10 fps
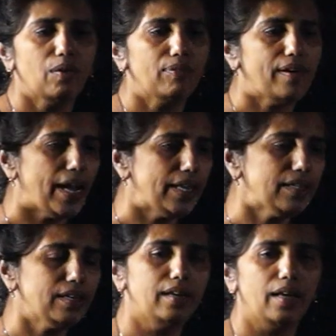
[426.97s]
find
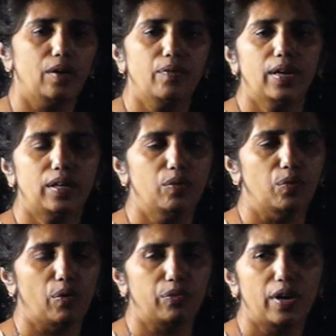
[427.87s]
the derivative
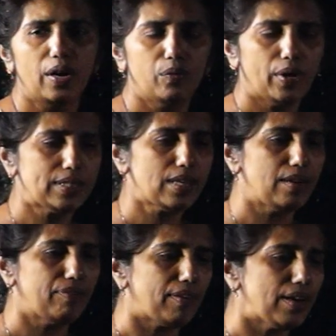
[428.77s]
of. What is the
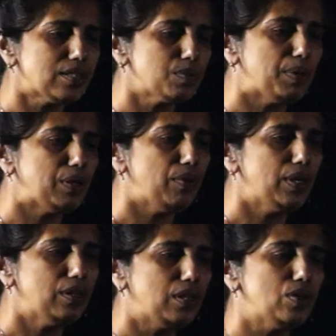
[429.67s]
difference
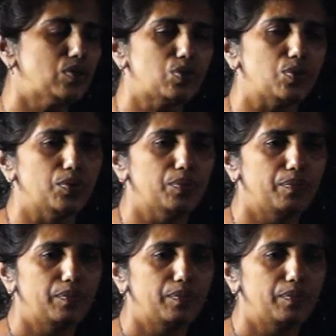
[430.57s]
between these two?